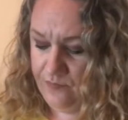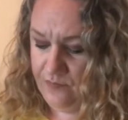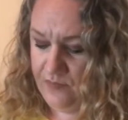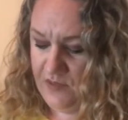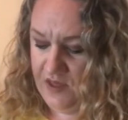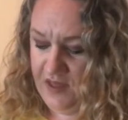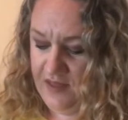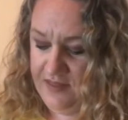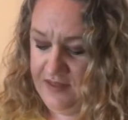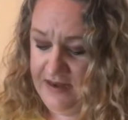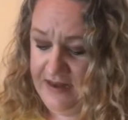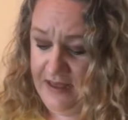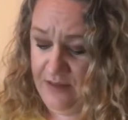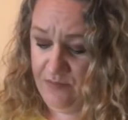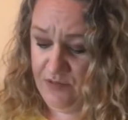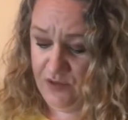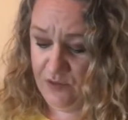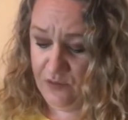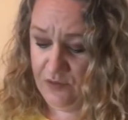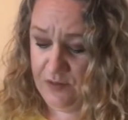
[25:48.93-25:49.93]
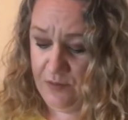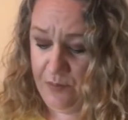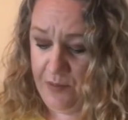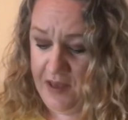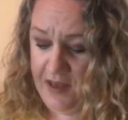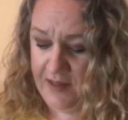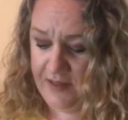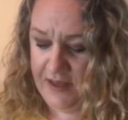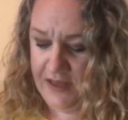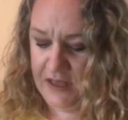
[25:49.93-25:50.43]
And the names are on the
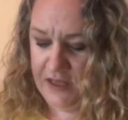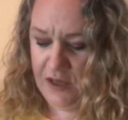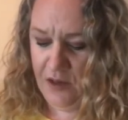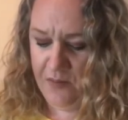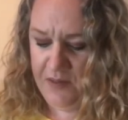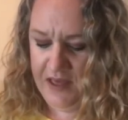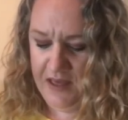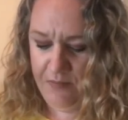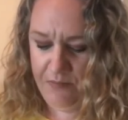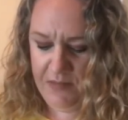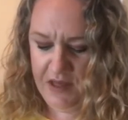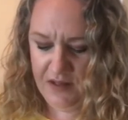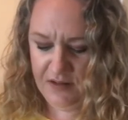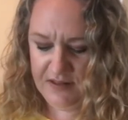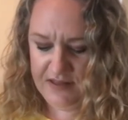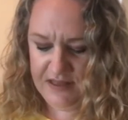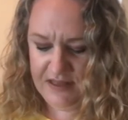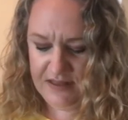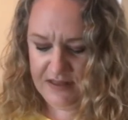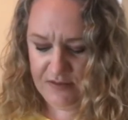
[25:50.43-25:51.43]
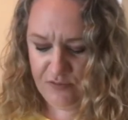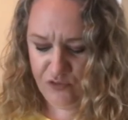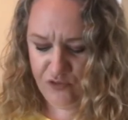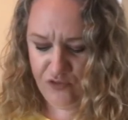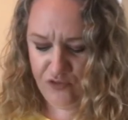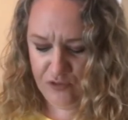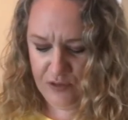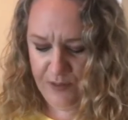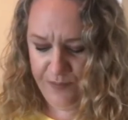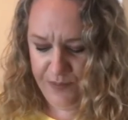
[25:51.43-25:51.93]
palette. Yummy, melted,
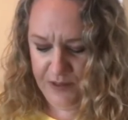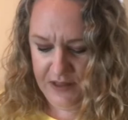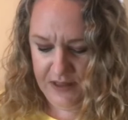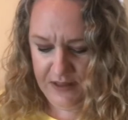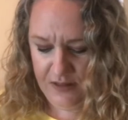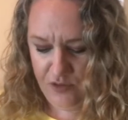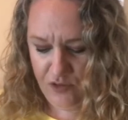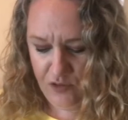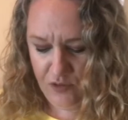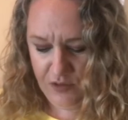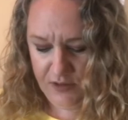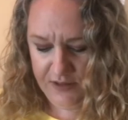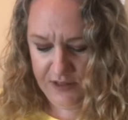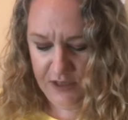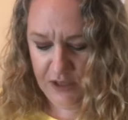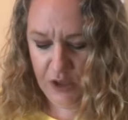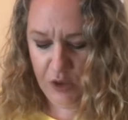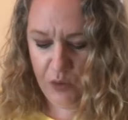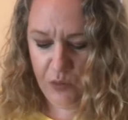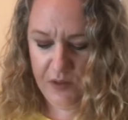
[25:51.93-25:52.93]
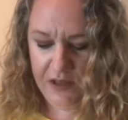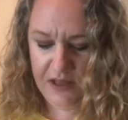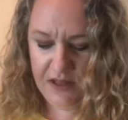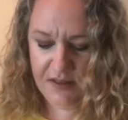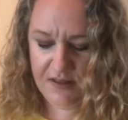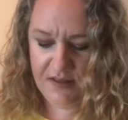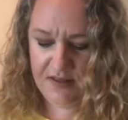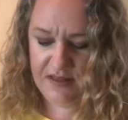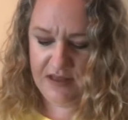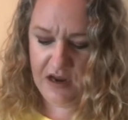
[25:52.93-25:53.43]
dripping in chocolate, gooey,
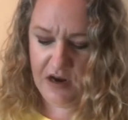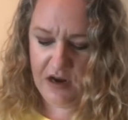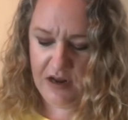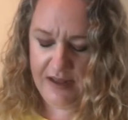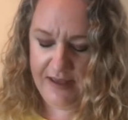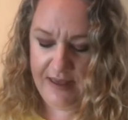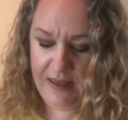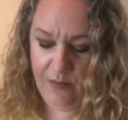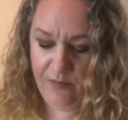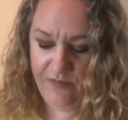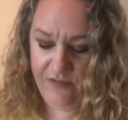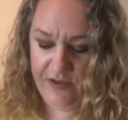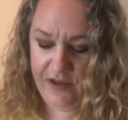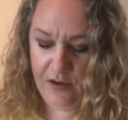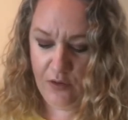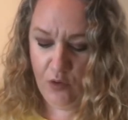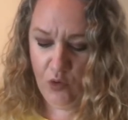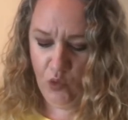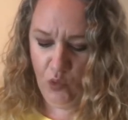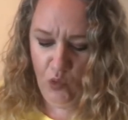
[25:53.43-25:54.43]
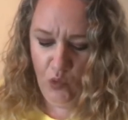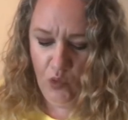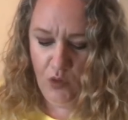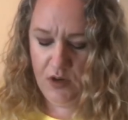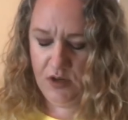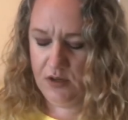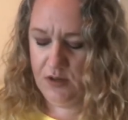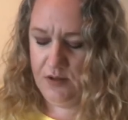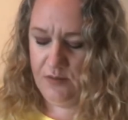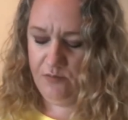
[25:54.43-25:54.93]
dessert, campfire,
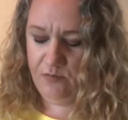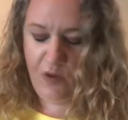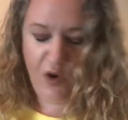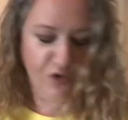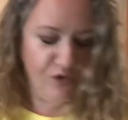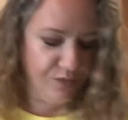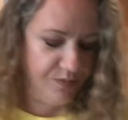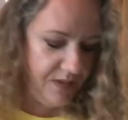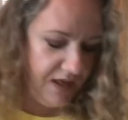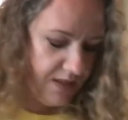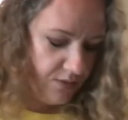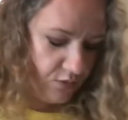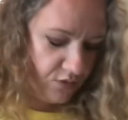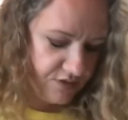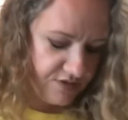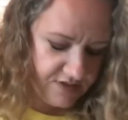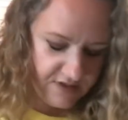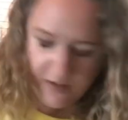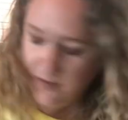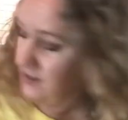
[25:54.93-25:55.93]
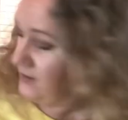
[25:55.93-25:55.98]
marshmallow. Sounds